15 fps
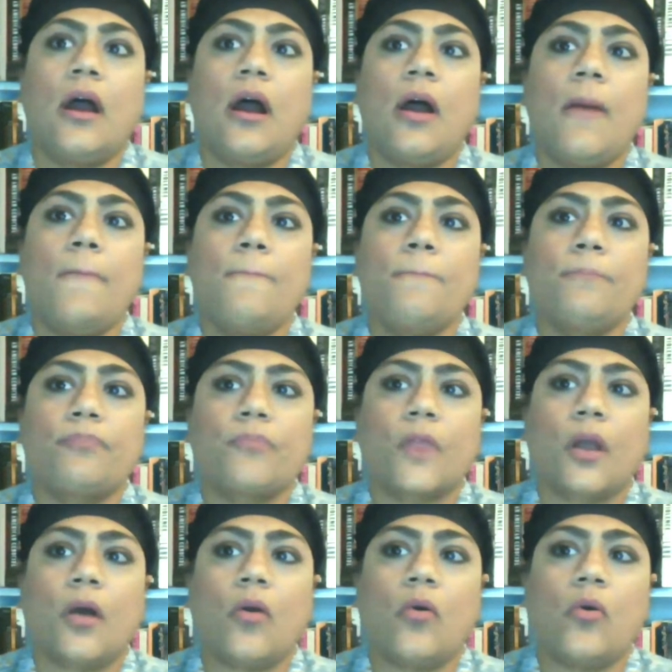Um,
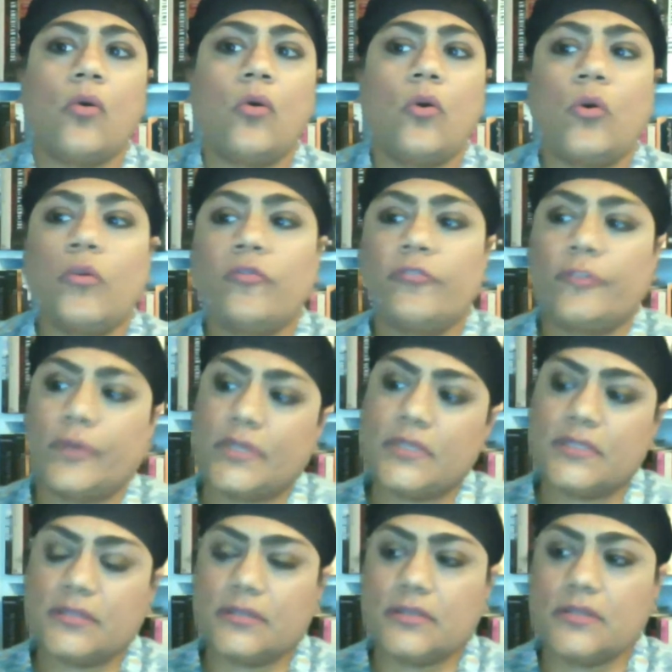or for
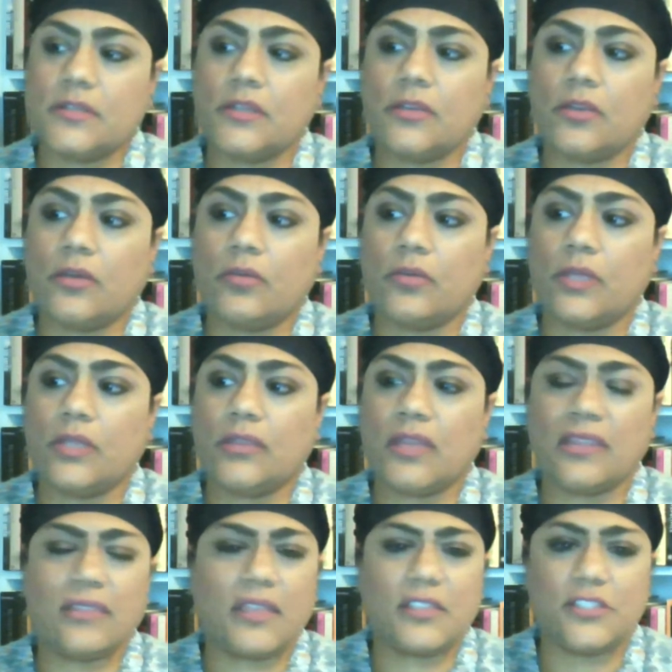instance, you know,
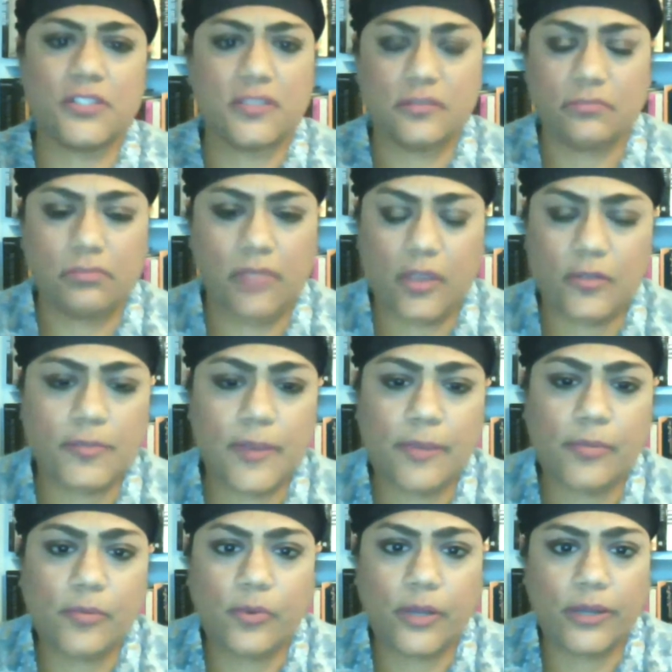they, are just those
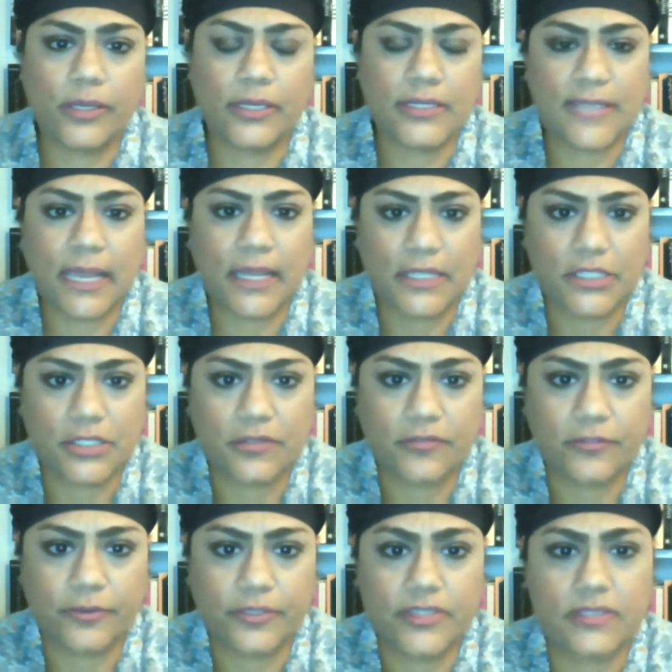people weren't
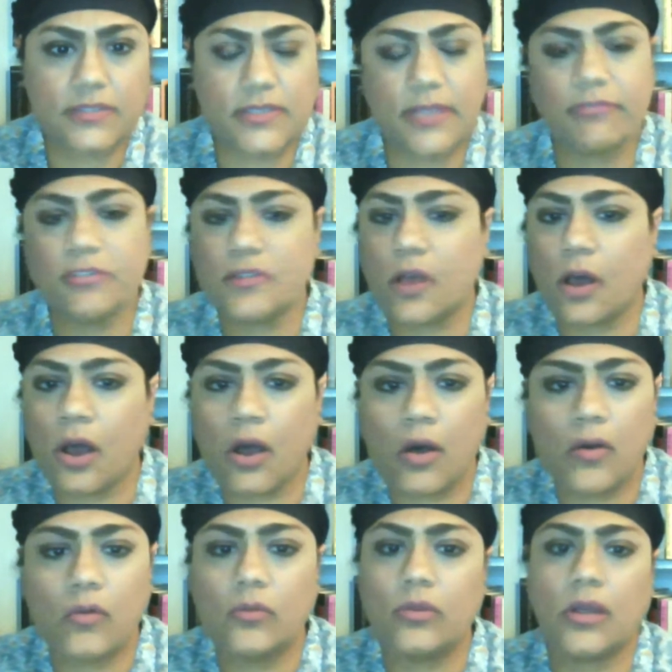intelligent. For instance, there is a
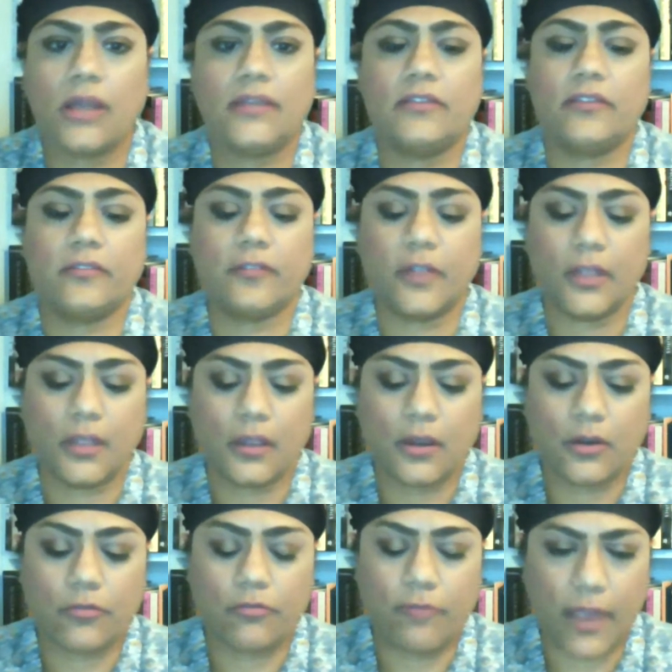whole kind of
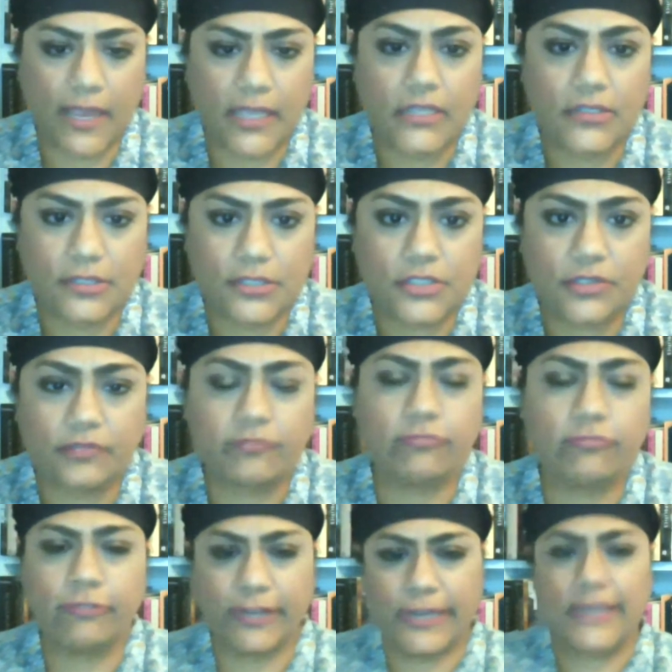range of
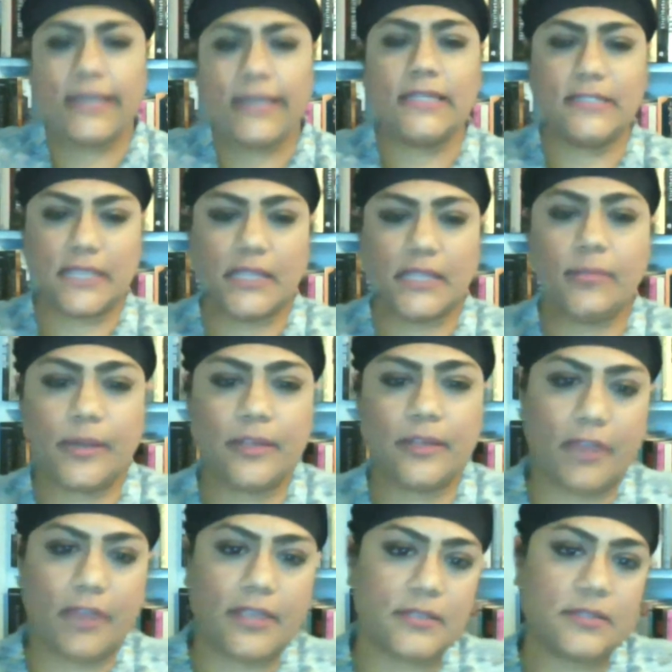really deeply
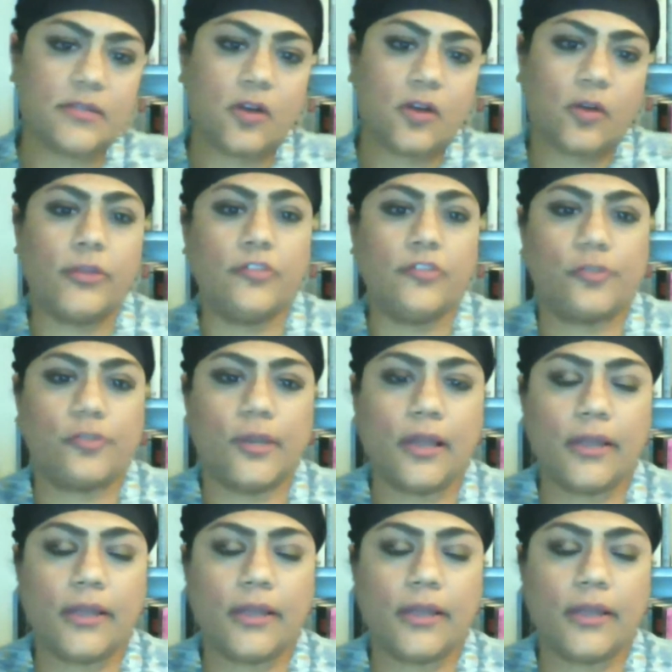racist commentary